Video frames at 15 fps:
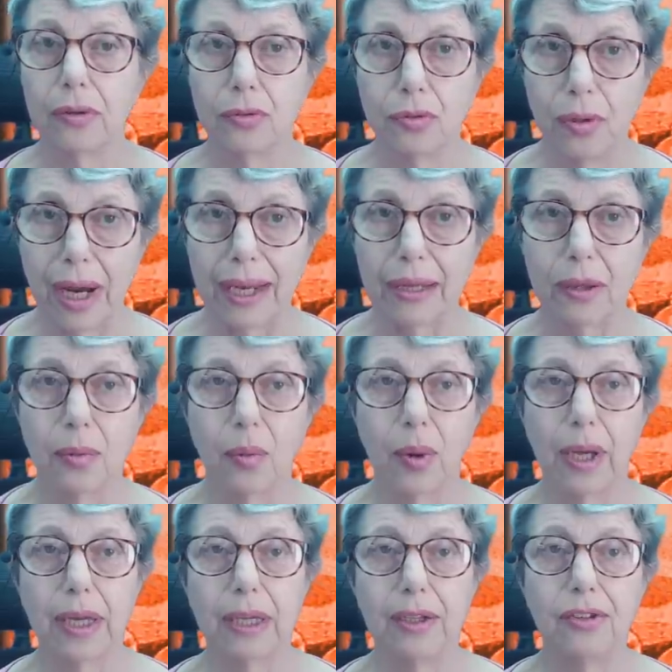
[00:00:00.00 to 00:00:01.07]

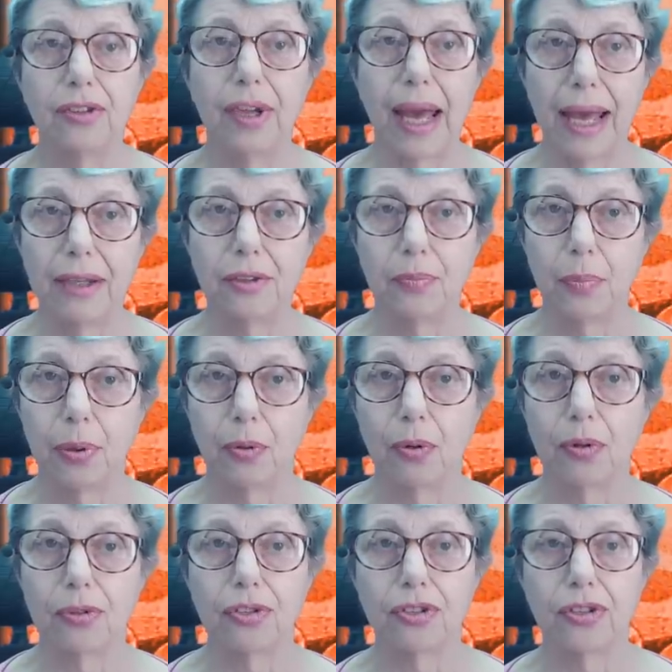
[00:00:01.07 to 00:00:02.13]
railways and
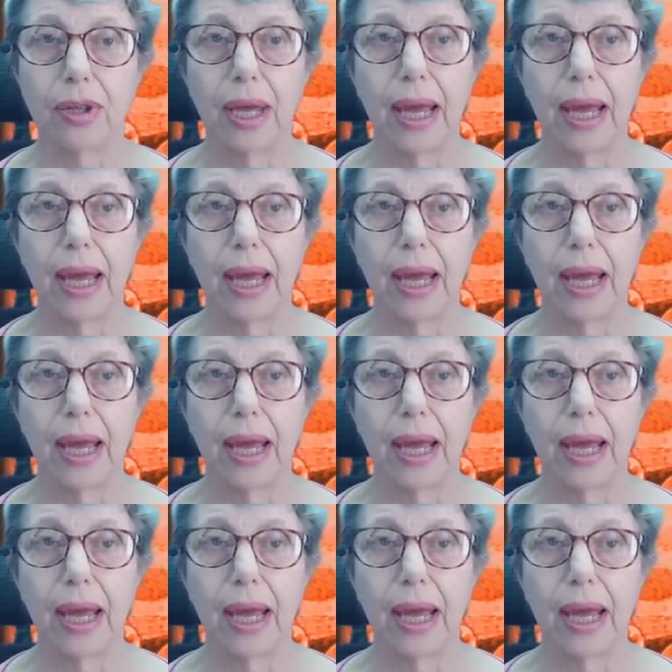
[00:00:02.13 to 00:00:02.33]
ports,